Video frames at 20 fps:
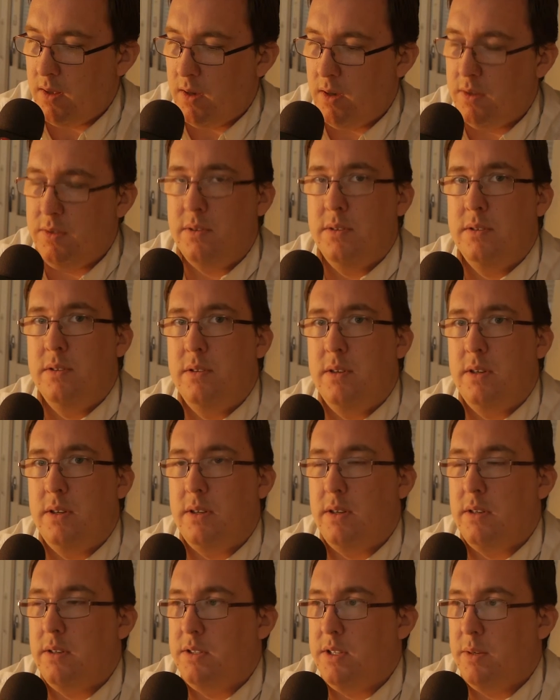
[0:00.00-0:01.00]

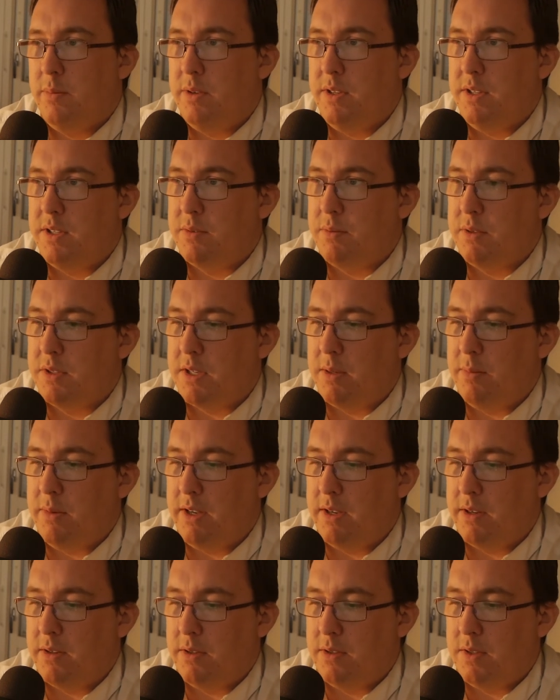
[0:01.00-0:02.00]
Other Japanese whiskey
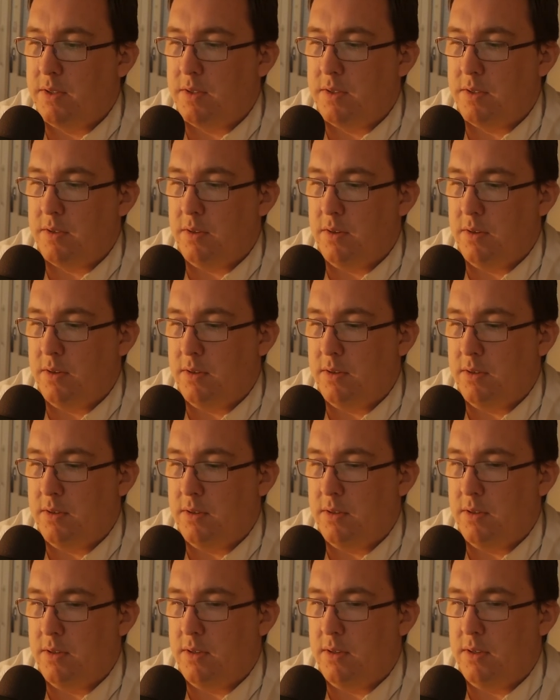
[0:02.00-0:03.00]
makers
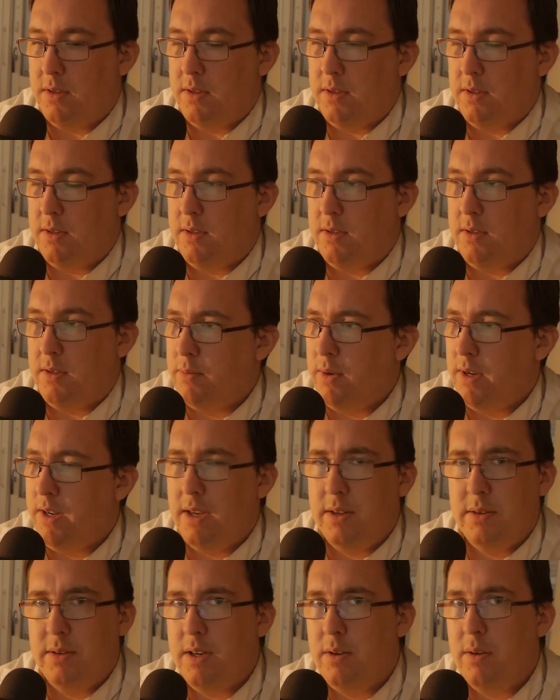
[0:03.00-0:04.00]
are, right
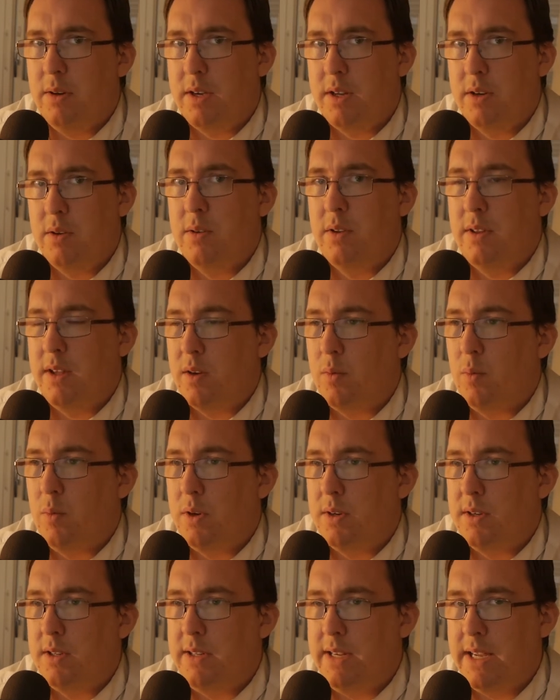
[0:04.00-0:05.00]
now I can only think of
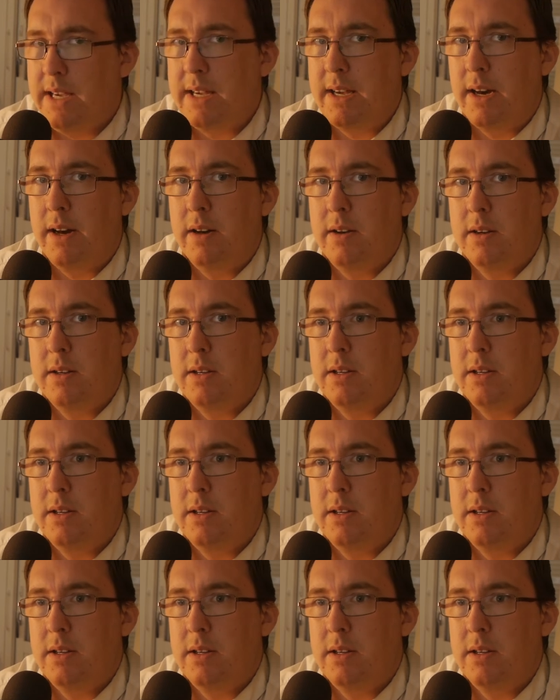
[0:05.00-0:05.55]
one, Nikka,